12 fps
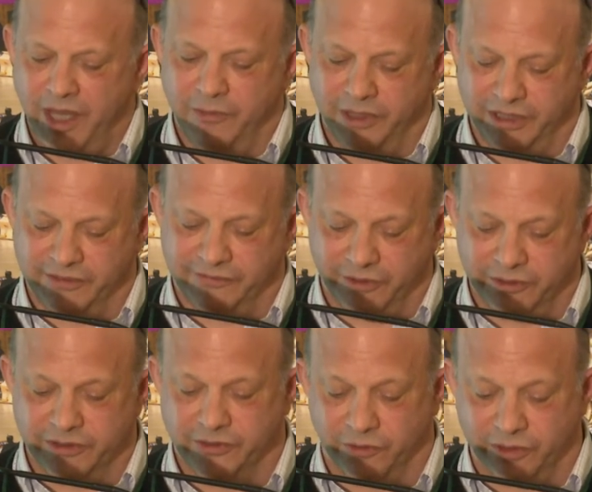We need to
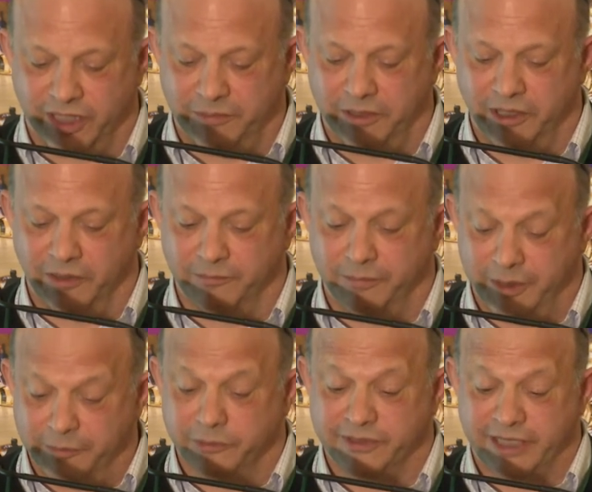focus on keeping young
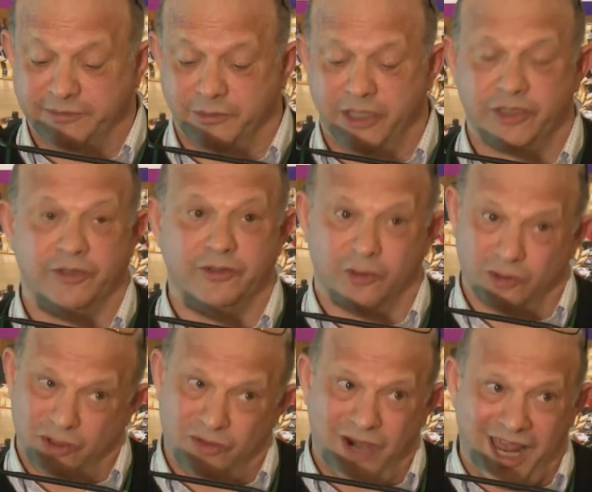people's aspirations on
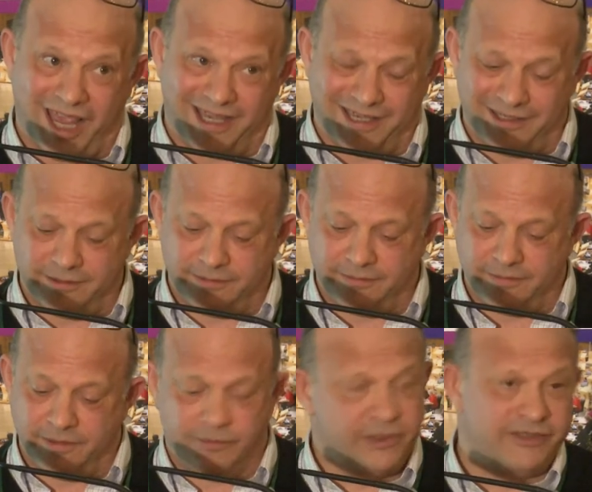track,
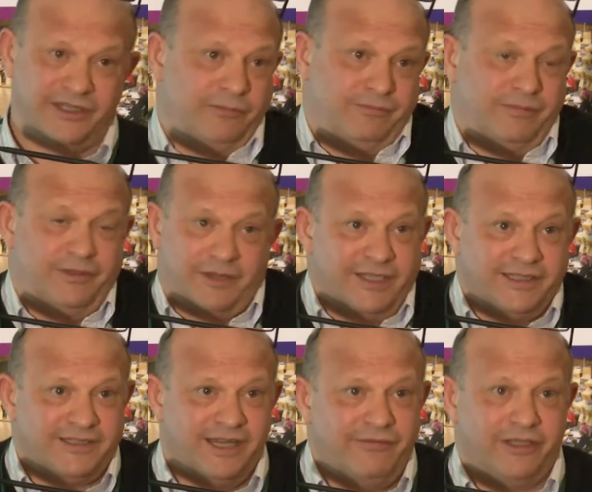because they,
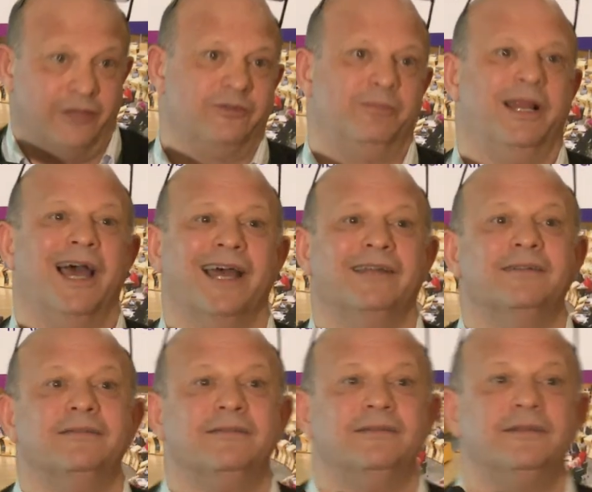things never go to plan.
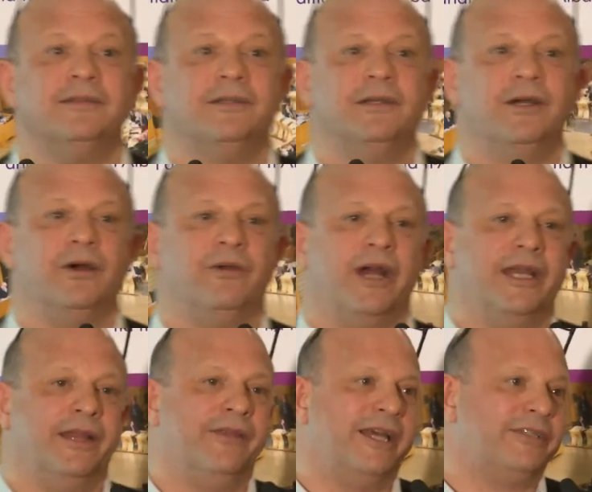All right,
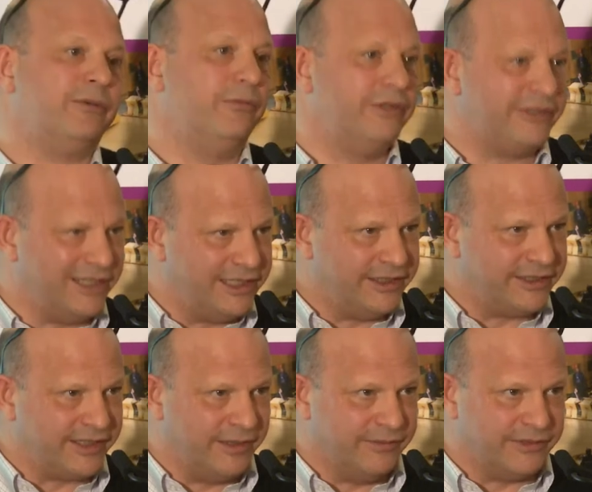and that's where resilience
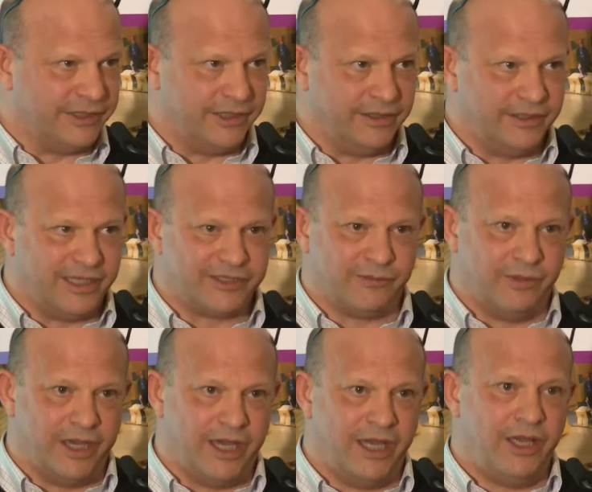comes in. That's
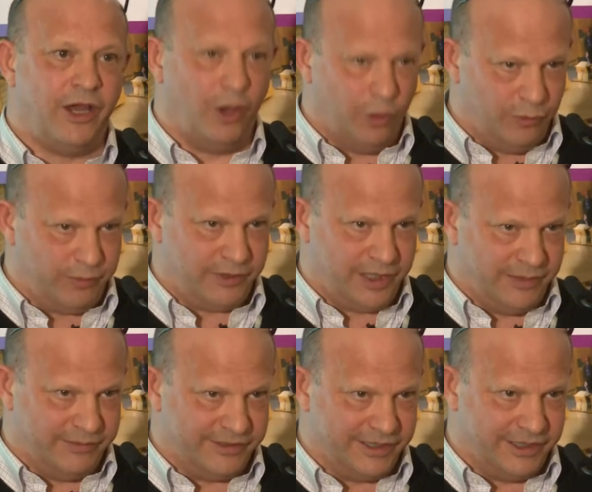where hope
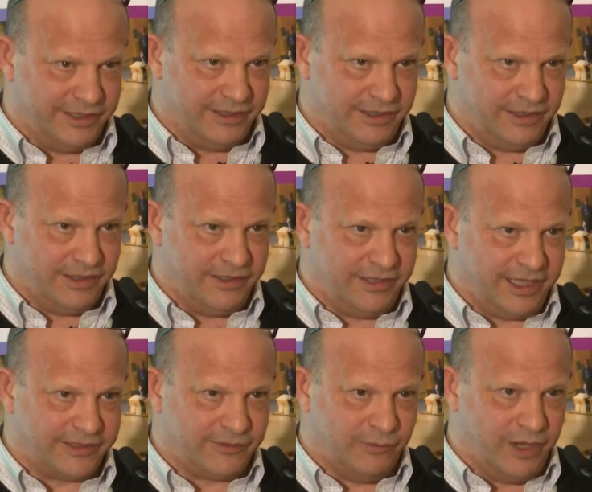comes in.
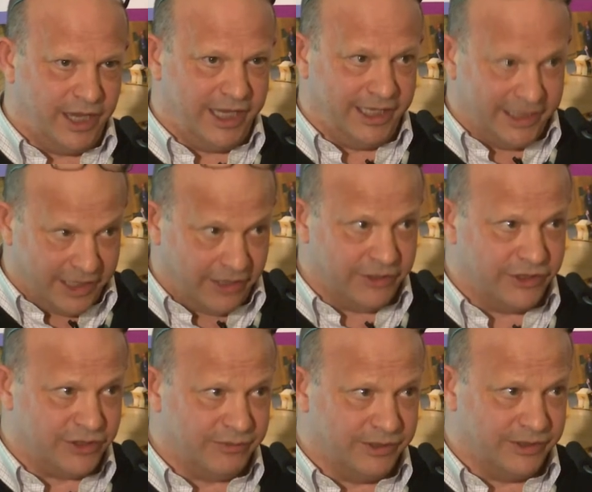That's where
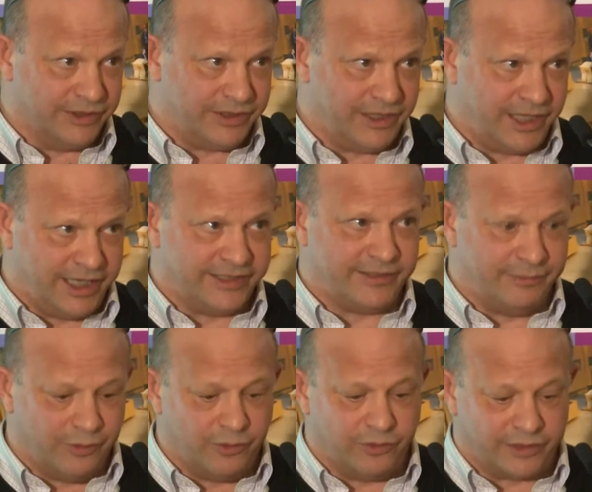encouragement and
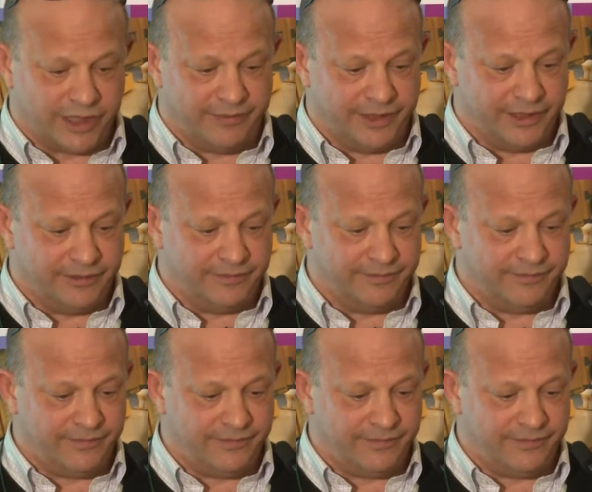support come in.